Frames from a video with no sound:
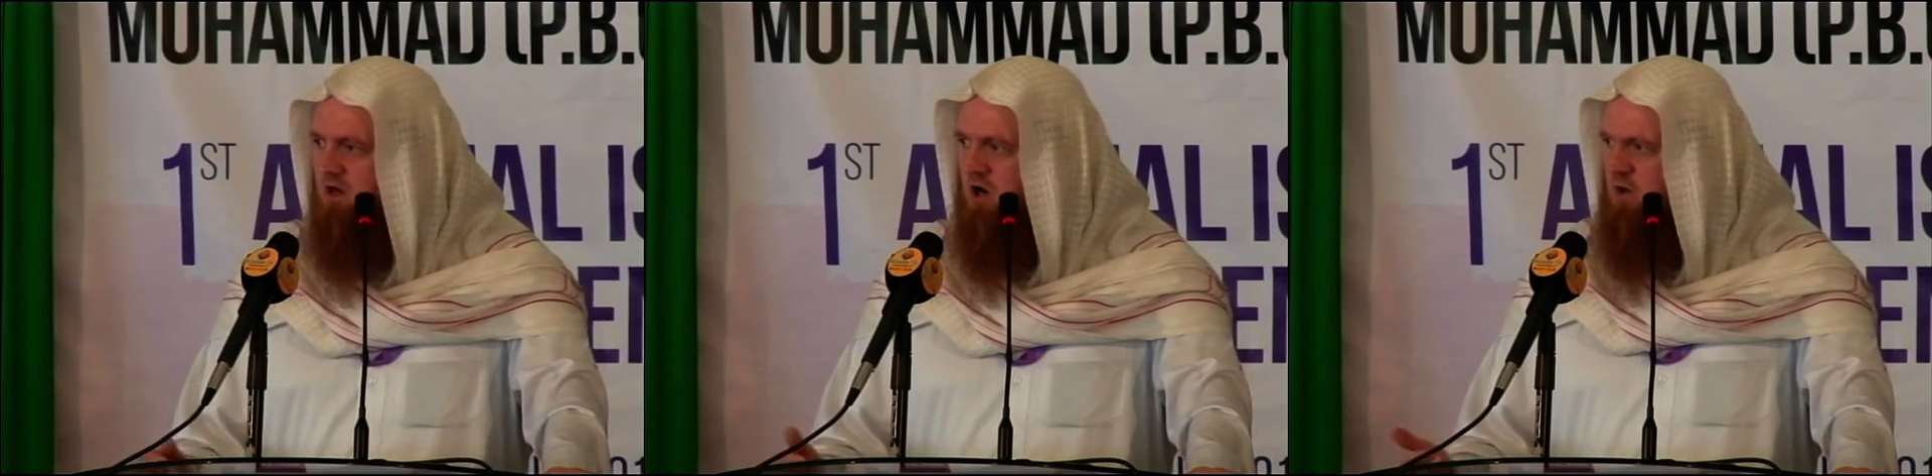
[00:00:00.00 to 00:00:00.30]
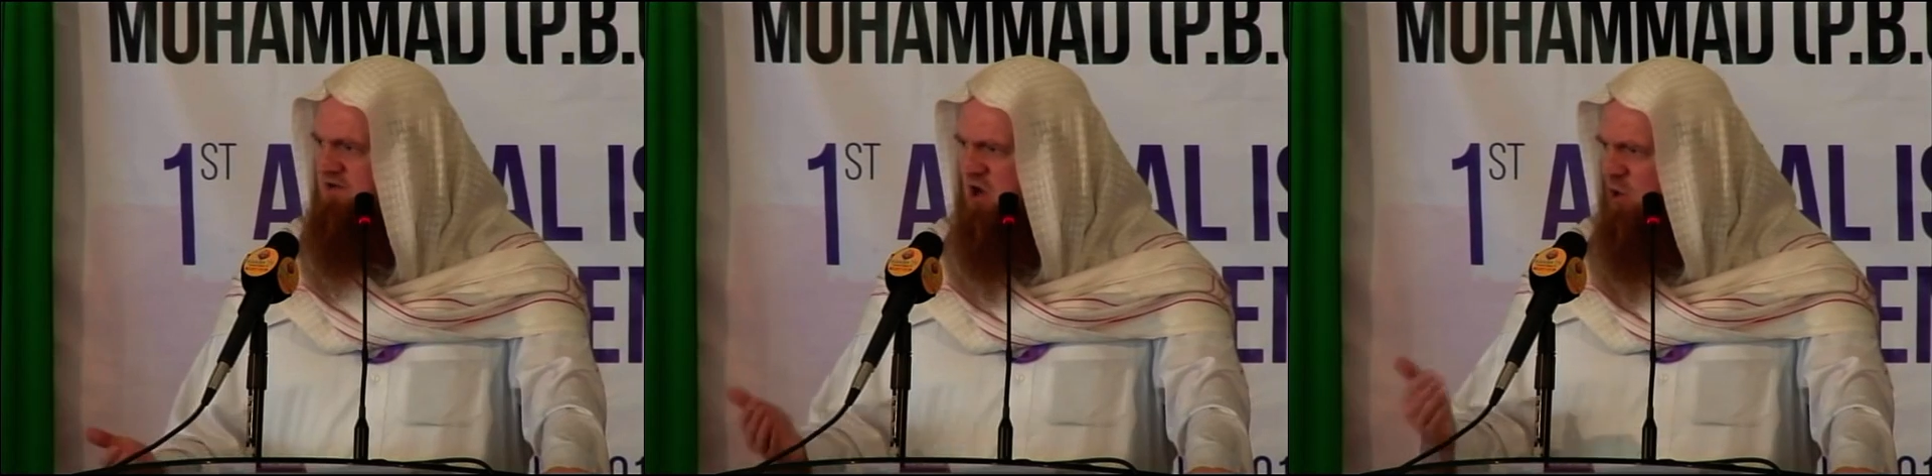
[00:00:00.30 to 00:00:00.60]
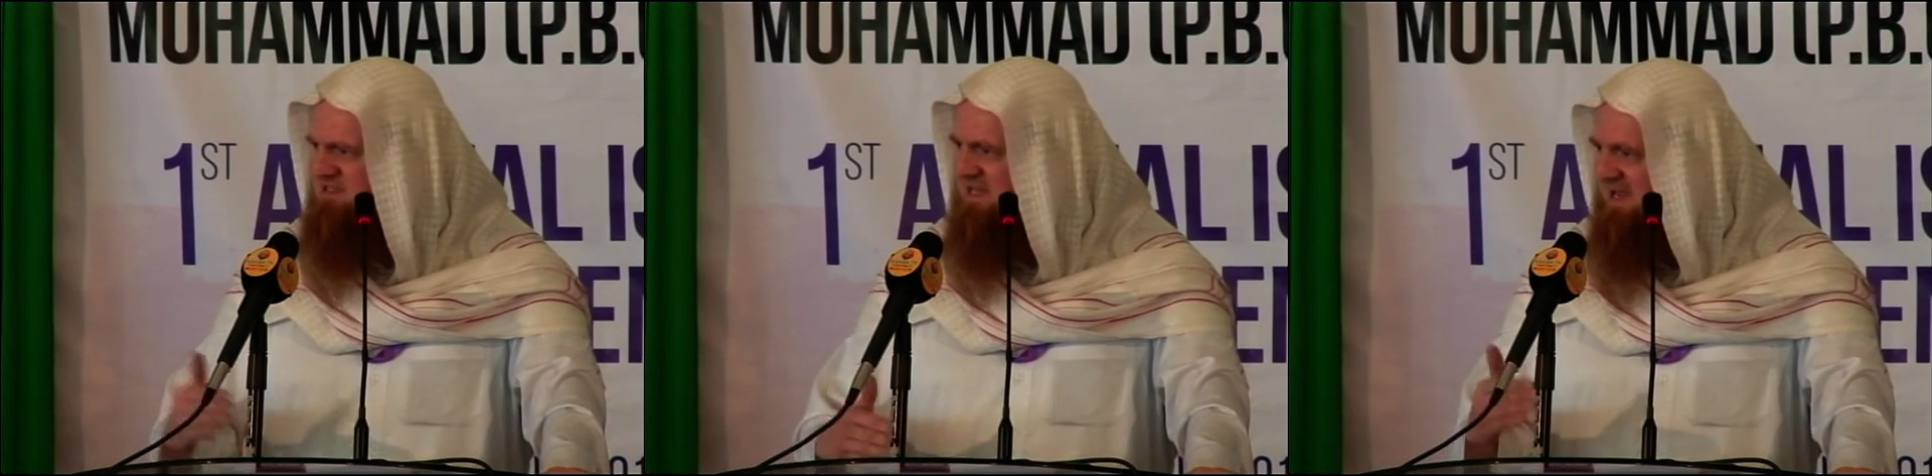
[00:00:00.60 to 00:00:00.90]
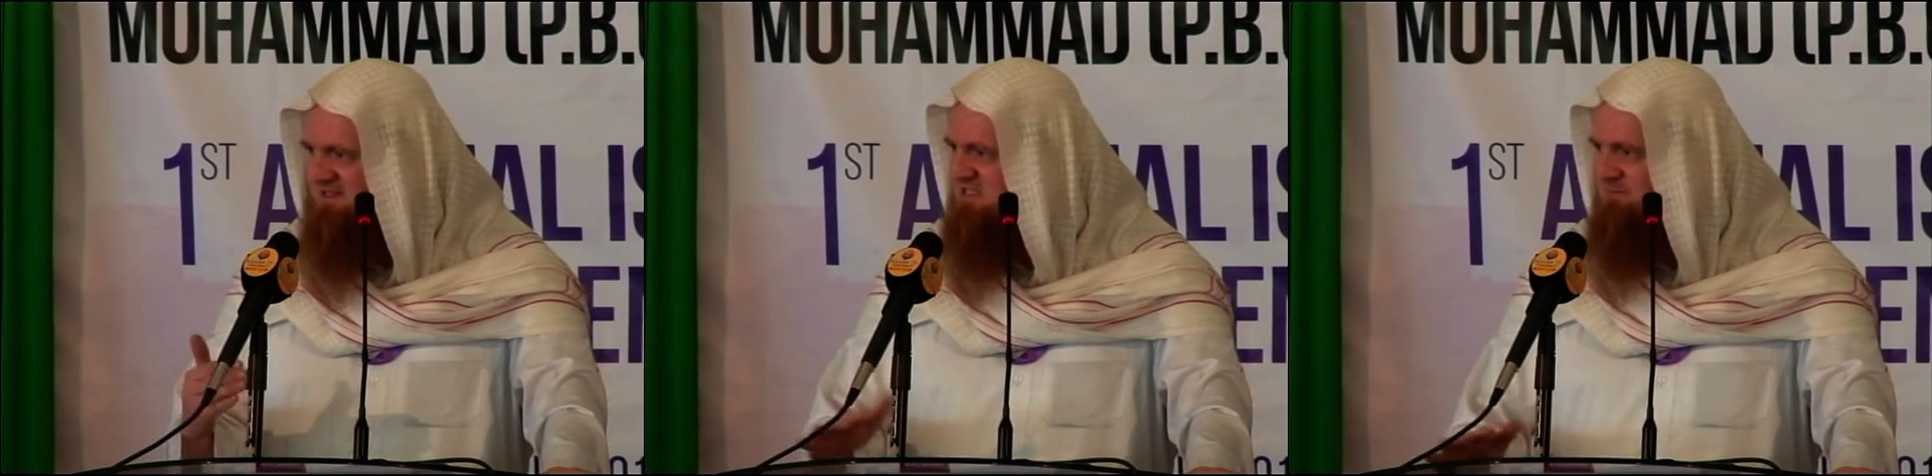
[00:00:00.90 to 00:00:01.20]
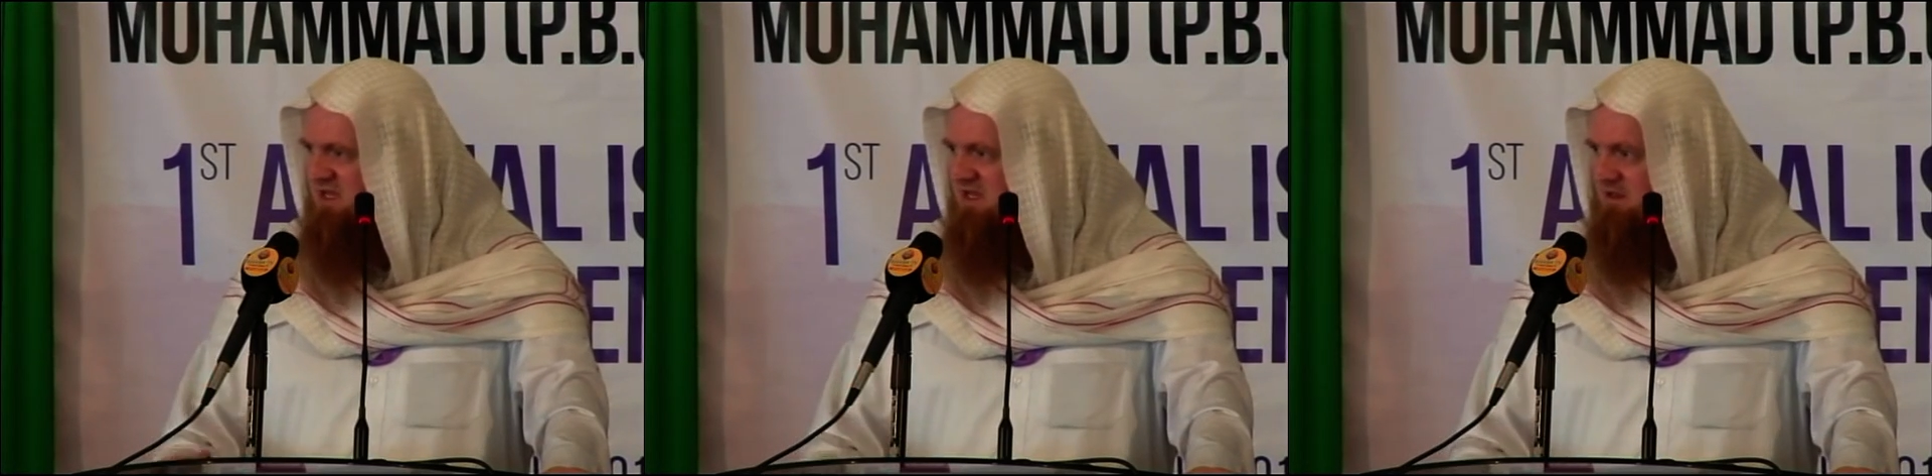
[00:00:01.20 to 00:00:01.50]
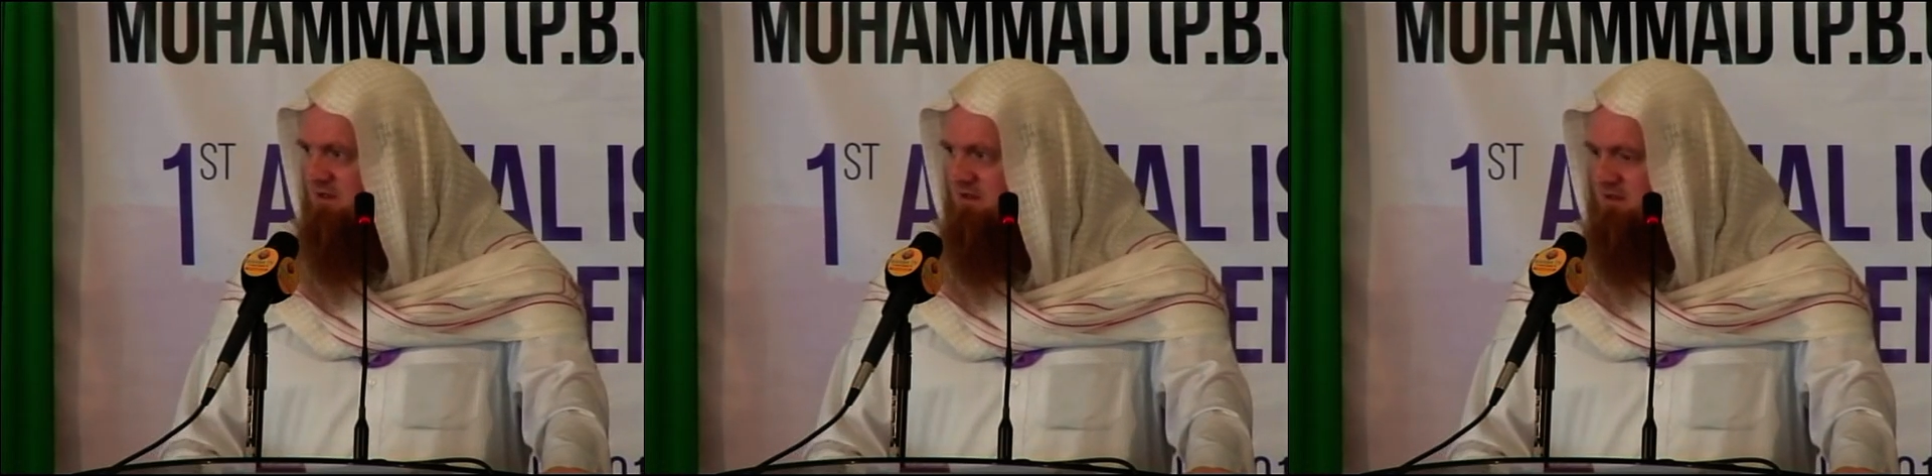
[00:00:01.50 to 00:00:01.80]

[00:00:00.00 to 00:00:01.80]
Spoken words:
whoever goes against me,